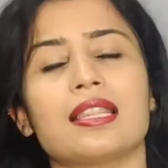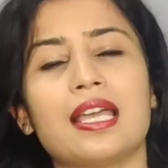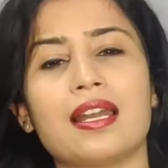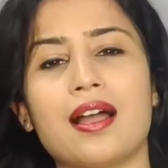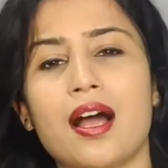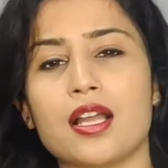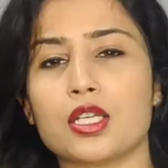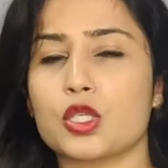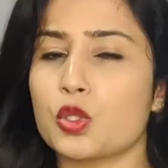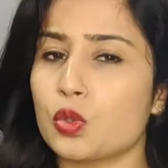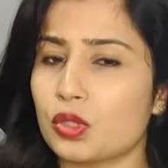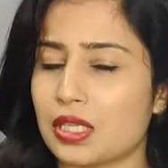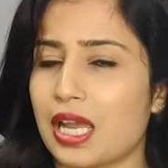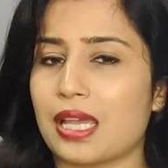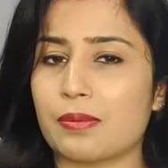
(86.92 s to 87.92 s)
There are
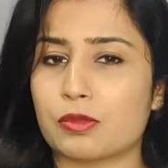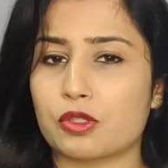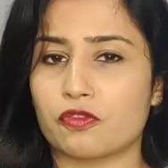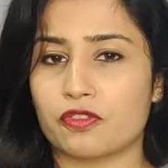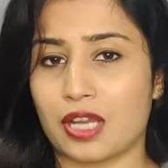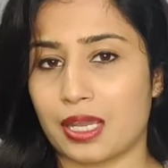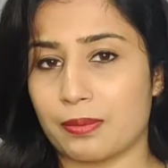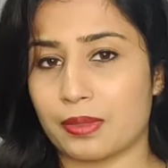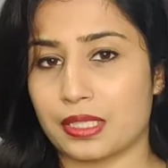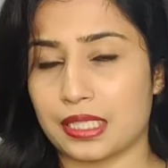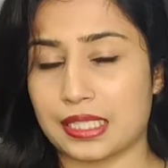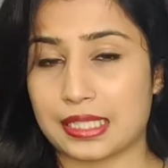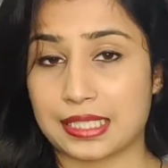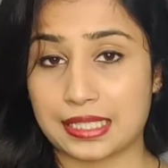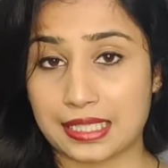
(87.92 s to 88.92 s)
two types of
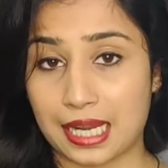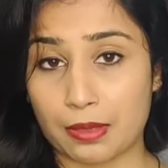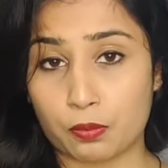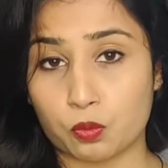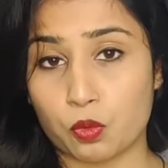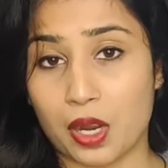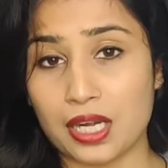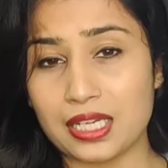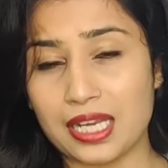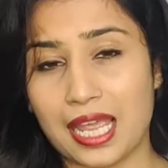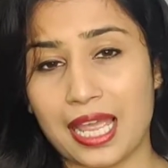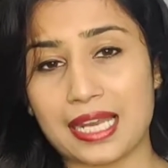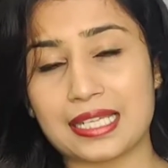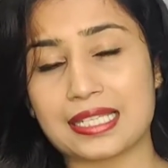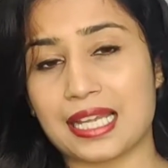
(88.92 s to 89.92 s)
diabetes, type 1
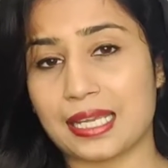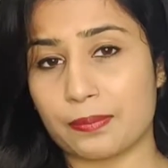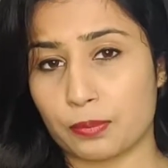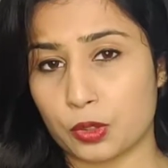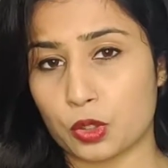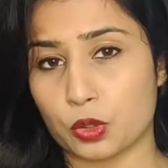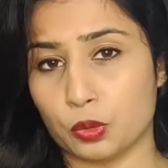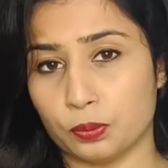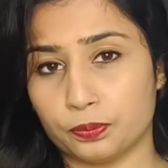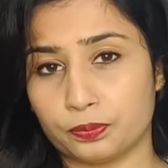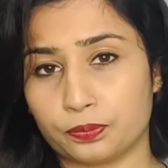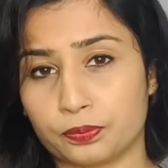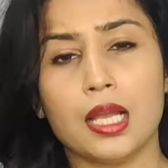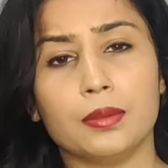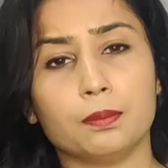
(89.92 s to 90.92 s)
and type 2.
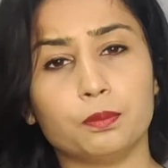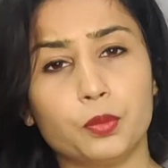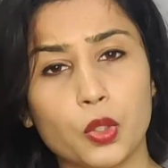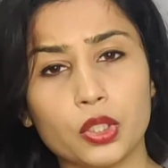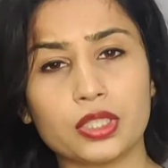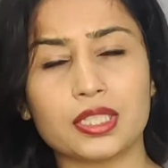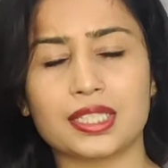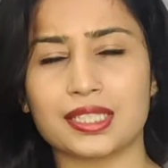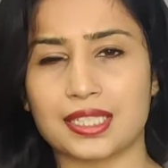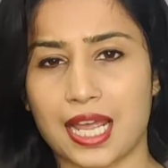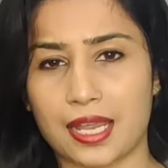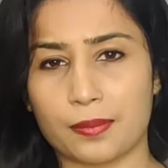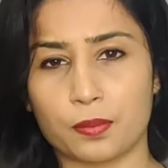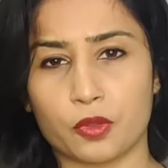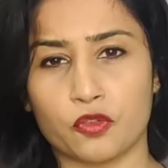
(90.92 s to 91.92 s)
Both of the
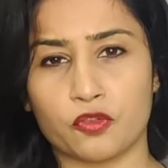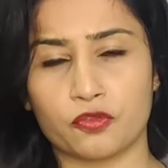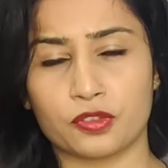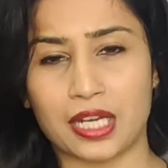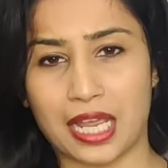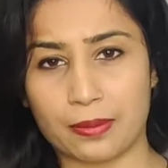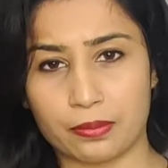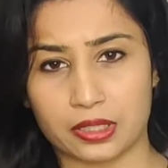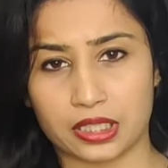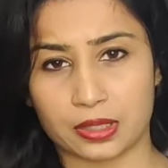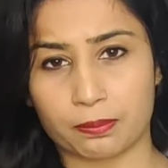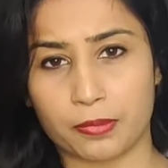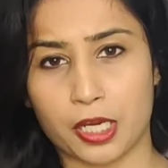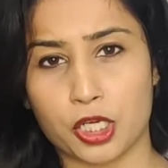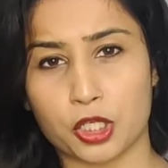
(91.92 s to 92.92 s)
type of
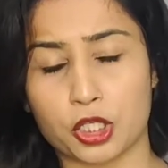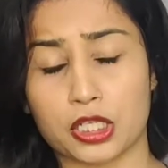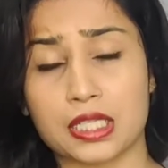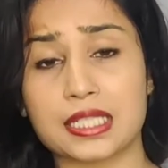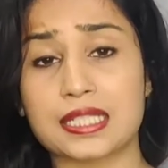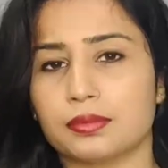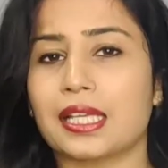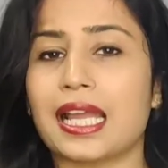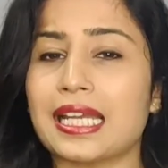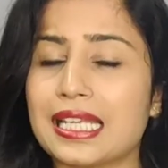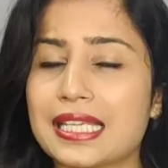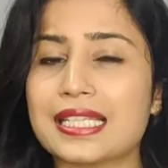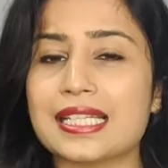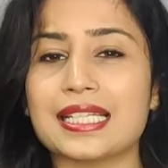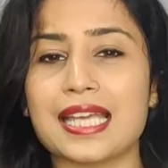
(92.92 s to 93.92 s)
diabetic patients can
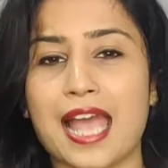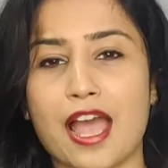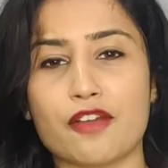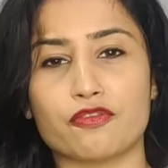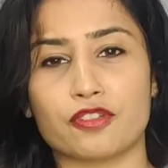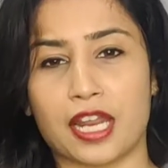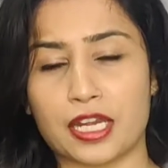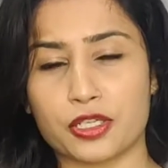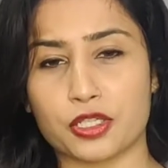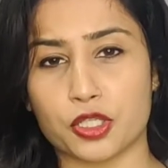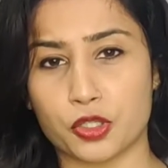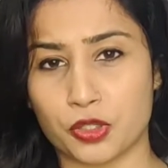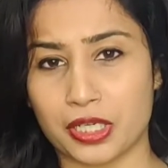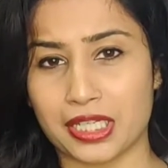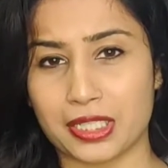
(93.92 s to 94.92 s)
easily have
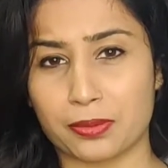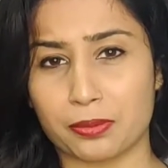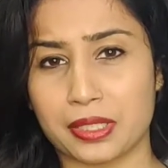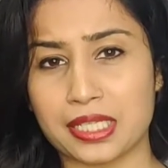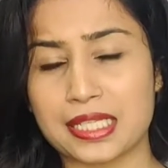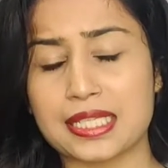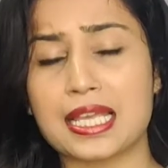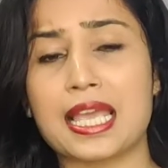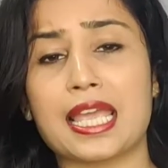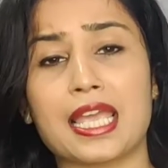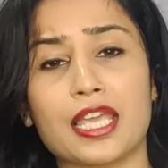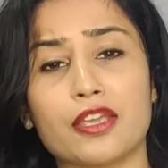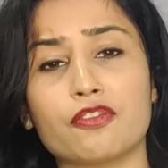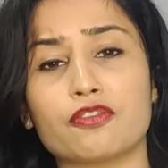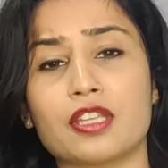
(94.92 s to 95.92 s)
dental treatments
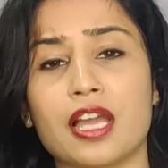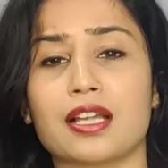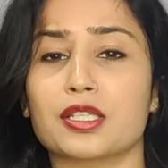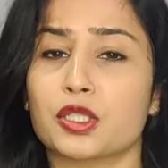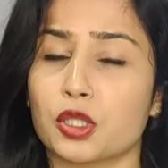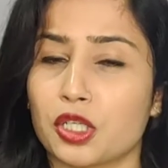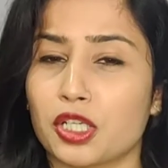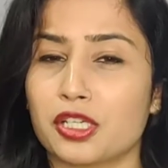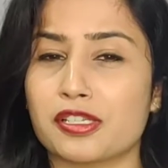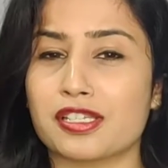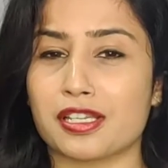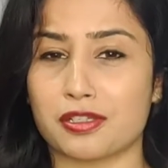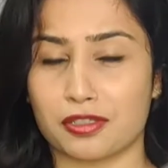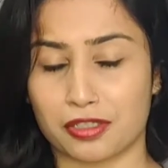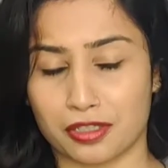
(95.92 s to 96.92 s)
if their sugar
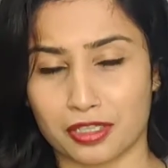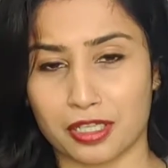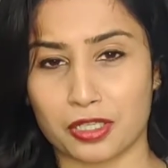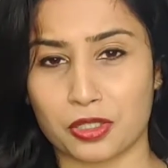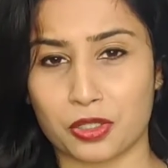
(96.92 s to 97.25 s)
is under the